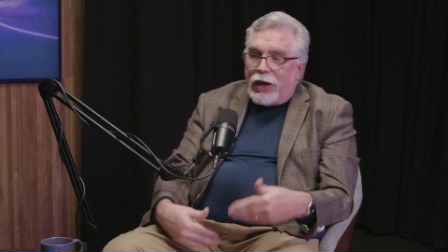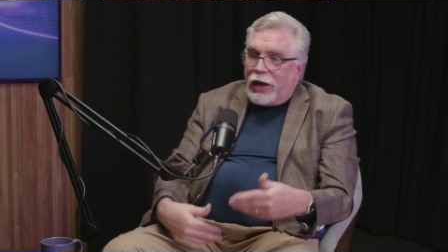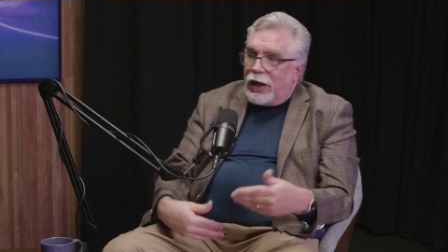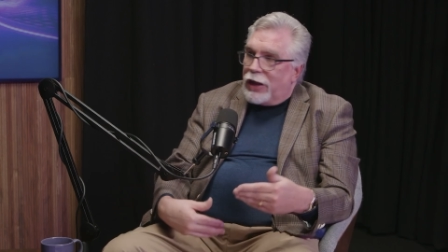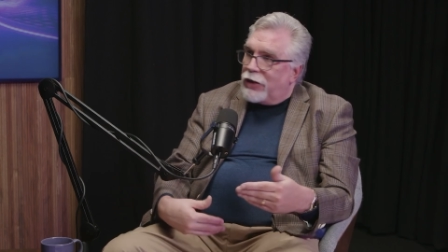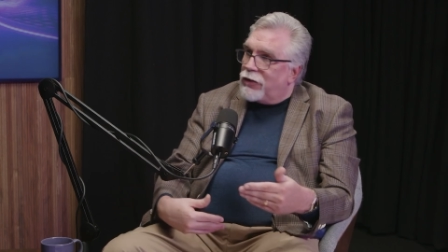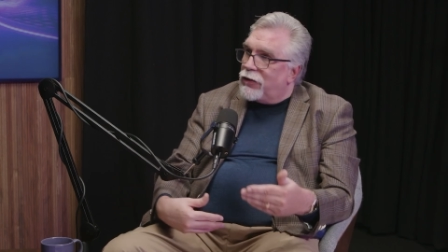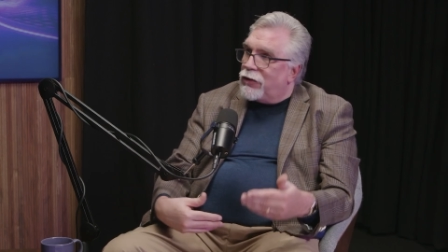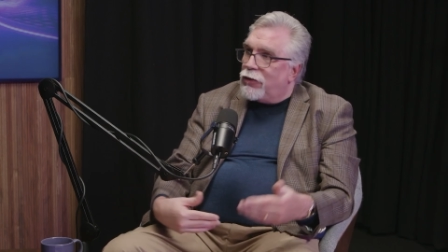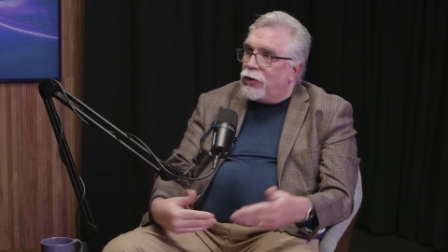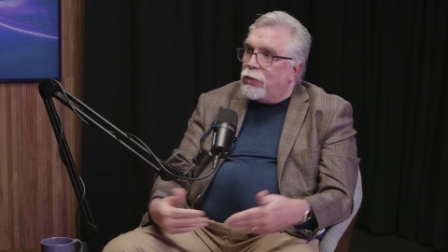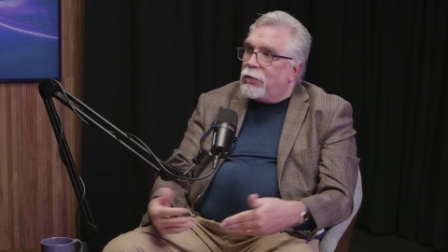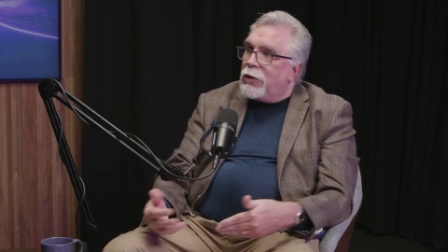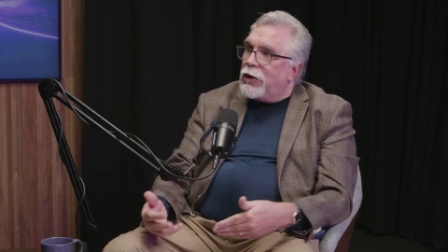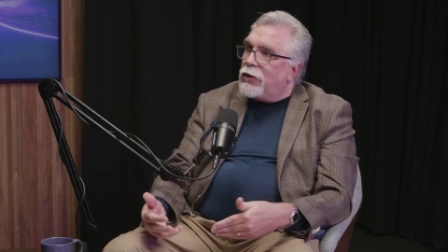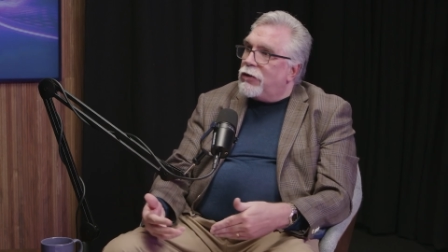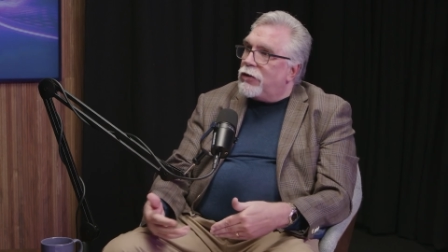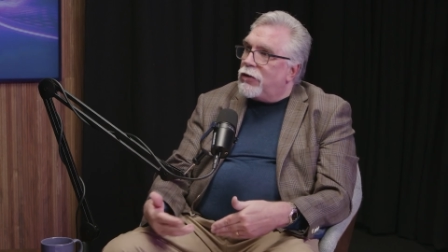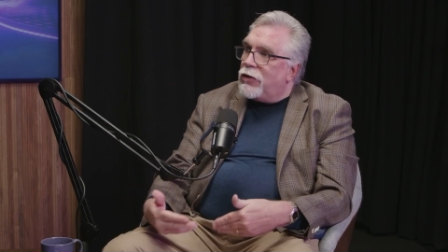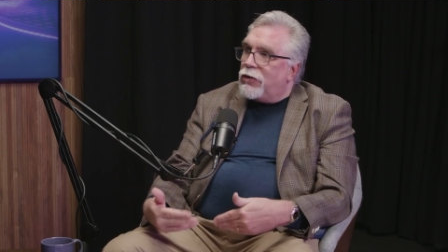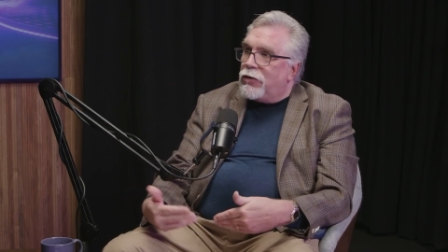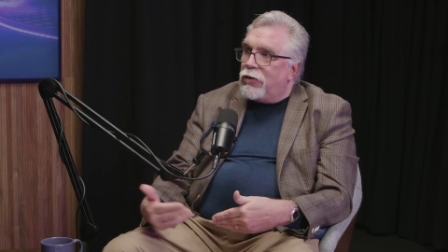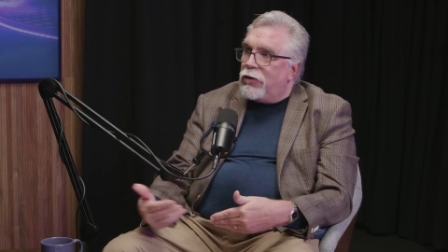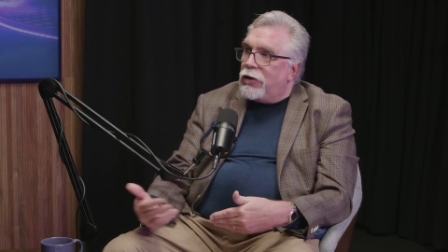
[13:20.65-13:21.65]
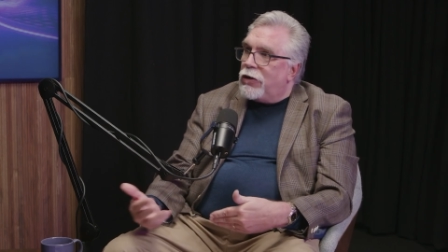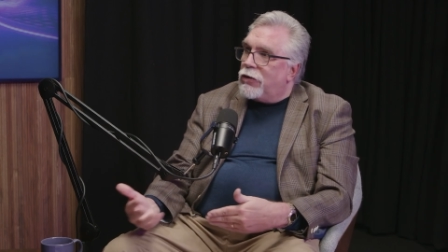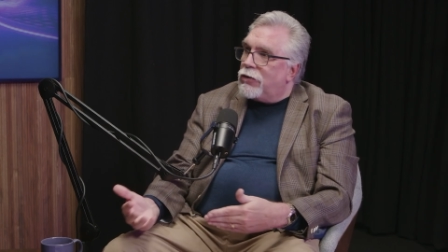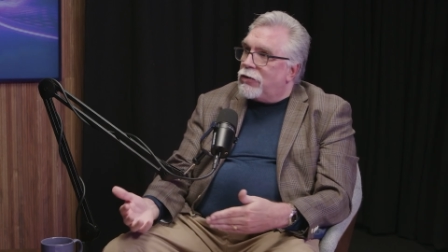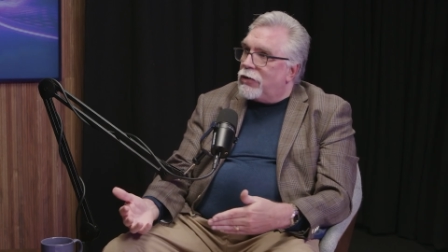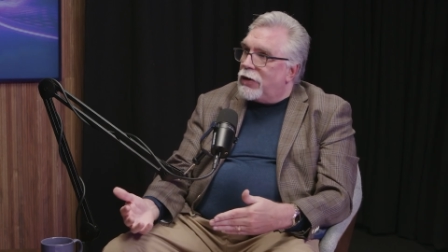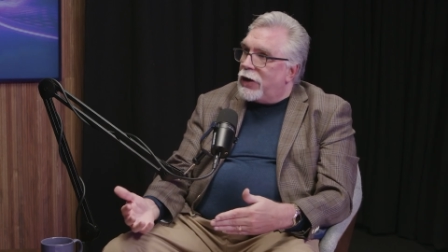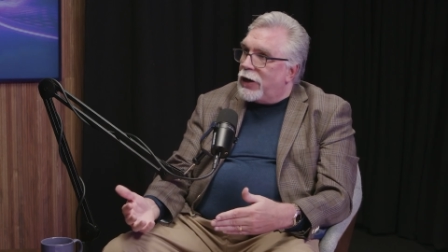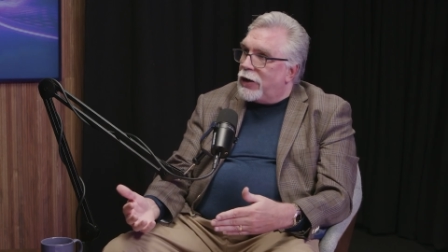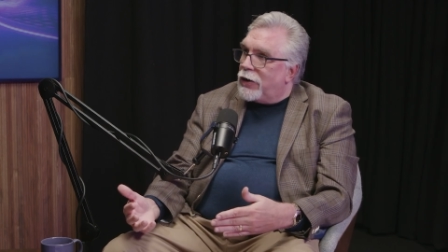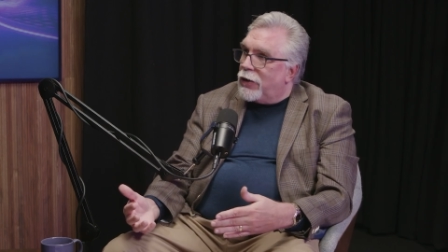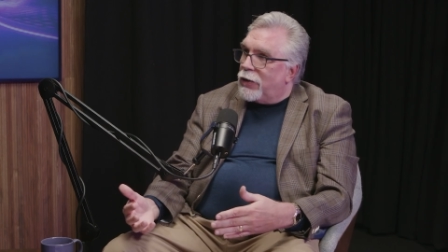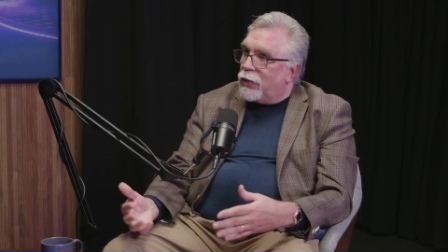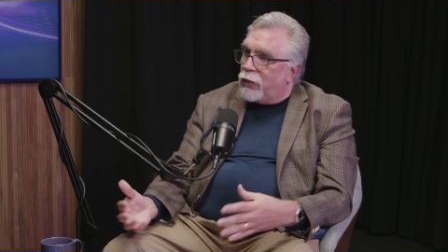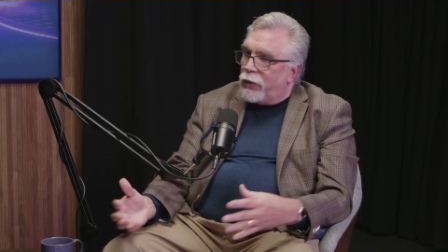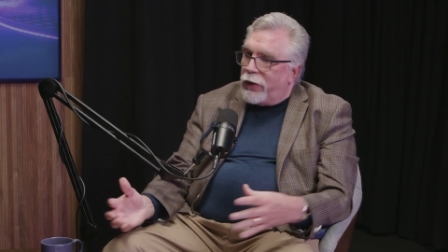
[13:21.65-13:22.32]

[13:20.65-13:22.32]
it's 2 months to 2 years later.